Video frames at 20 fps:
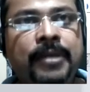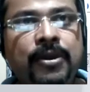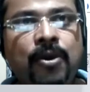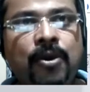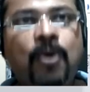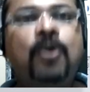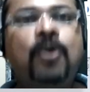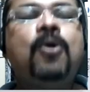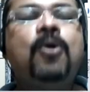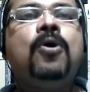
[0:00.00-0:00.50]

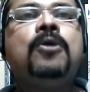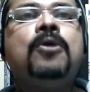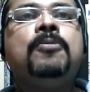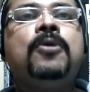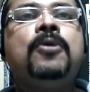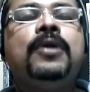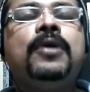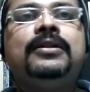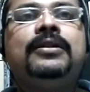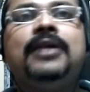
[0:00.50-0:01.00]
no
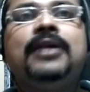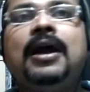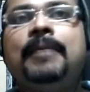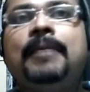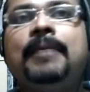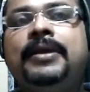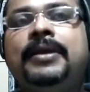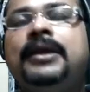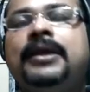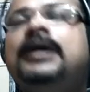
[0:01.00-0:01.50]
hormonal
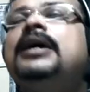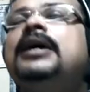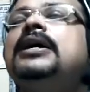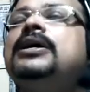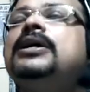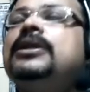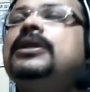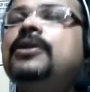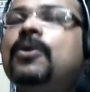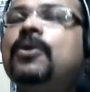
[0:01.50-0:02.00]
therapy,
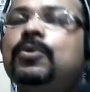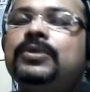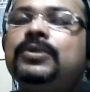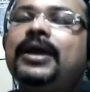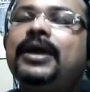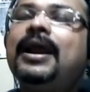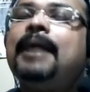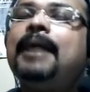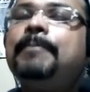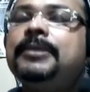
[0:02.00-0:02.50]
no
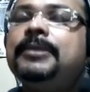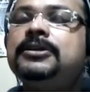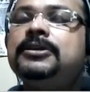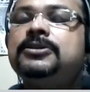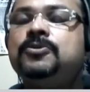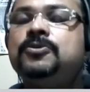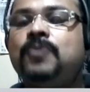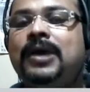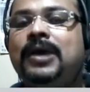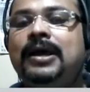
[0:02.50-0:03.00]

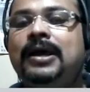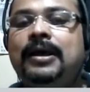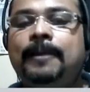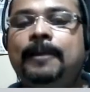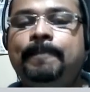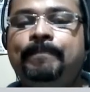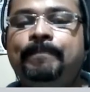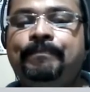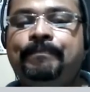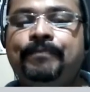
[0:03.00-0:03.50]
therapies were
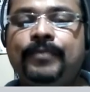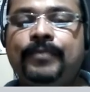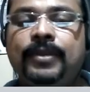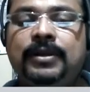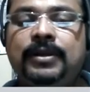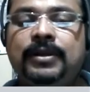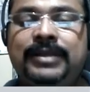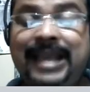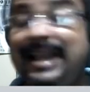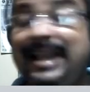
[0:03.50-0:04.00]

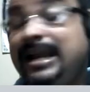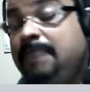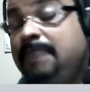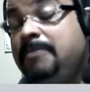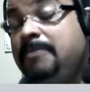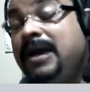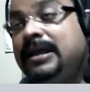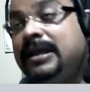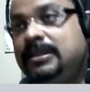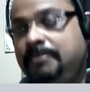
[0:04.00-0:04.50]
taken
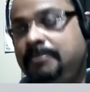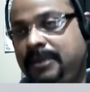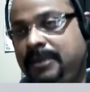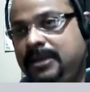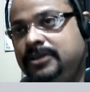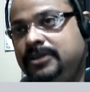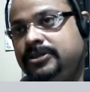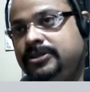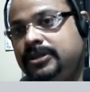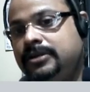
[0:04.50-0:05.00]
by the
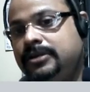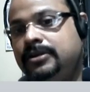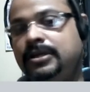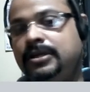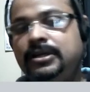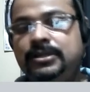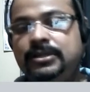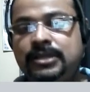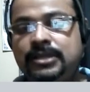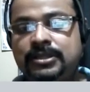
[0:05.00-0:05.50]
patient.
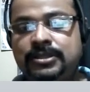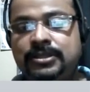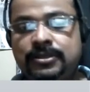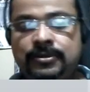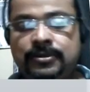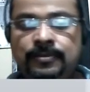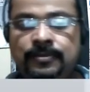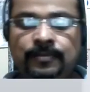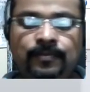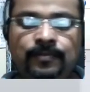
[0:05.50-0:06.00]
He
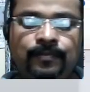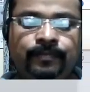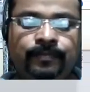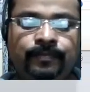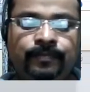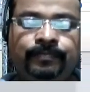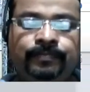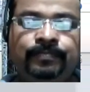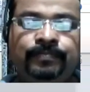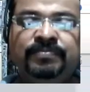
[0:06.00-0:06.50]
just
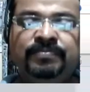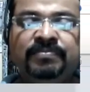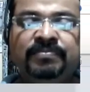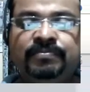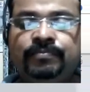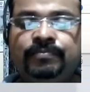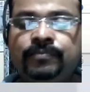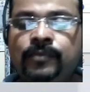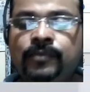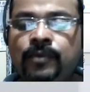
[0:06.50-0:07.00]

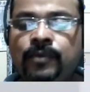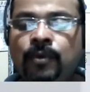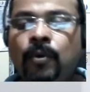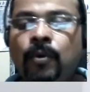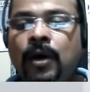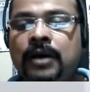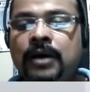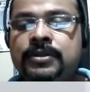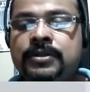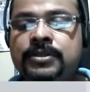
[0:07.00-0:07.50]

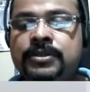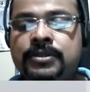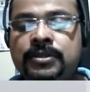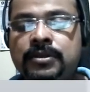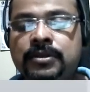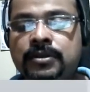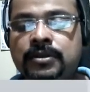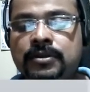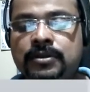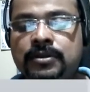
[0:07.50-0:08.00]

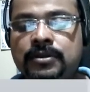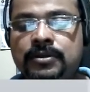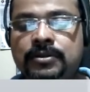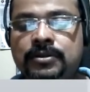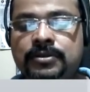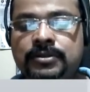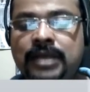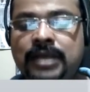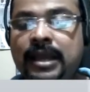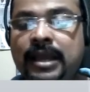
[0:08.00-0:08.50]
was
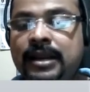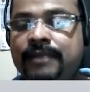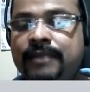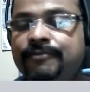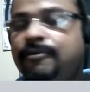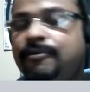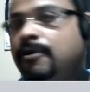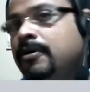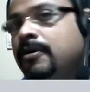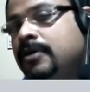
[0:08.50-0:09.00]

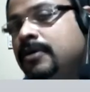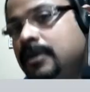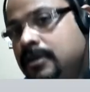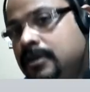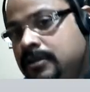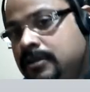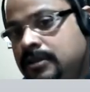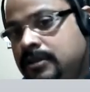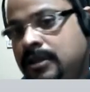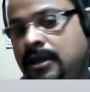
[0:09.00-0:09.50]
silent for
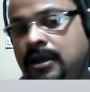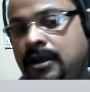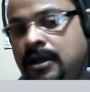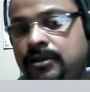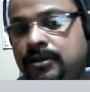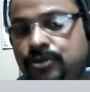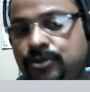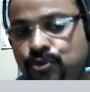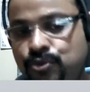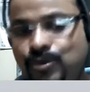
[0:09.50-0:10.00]
the
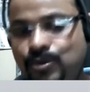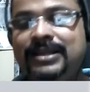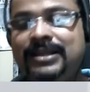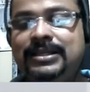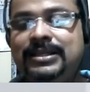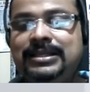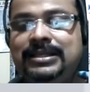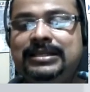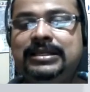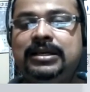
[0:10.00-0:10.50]

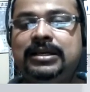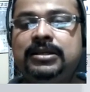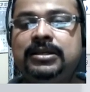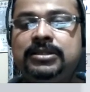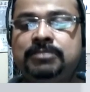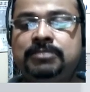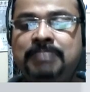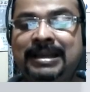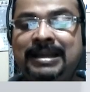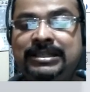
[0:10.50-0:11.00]
20
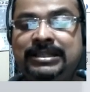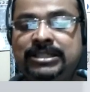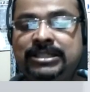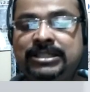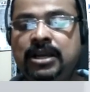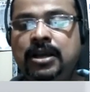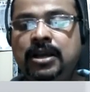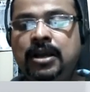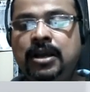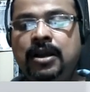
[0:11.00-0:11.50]
years. But
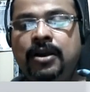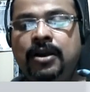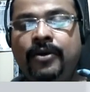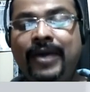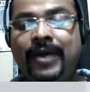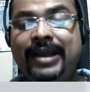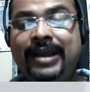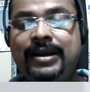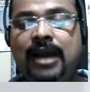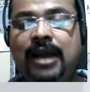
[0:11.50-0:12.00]

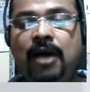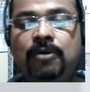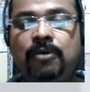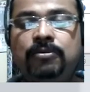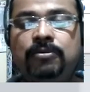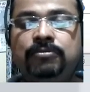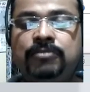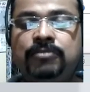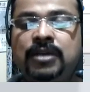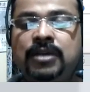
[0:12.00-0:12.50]
right now,